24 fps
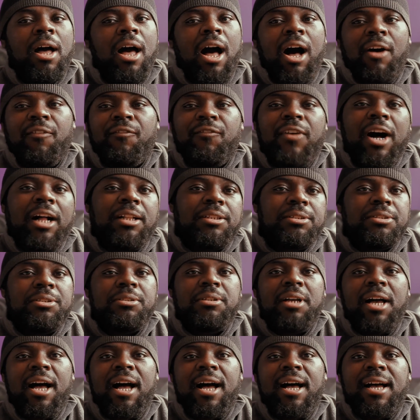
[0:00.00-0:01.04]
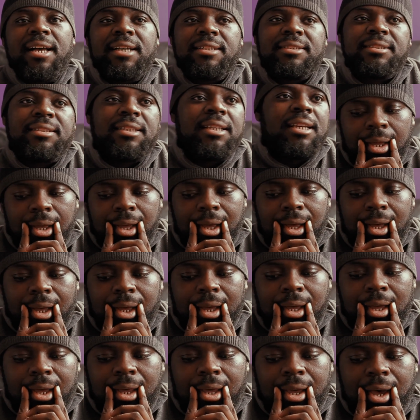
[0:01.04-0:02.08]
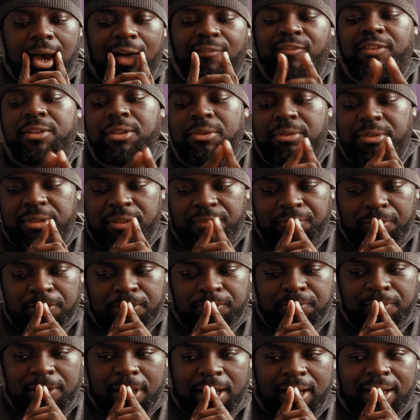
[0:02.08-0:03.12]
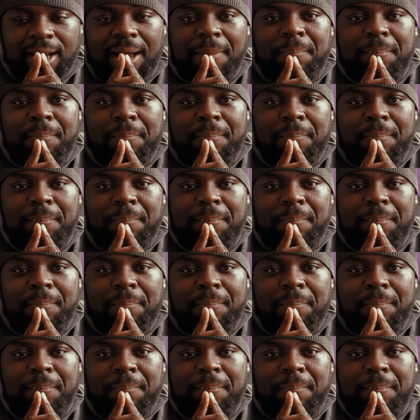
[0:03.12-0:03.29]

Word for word: I'll follow you guys after doing this first vlog,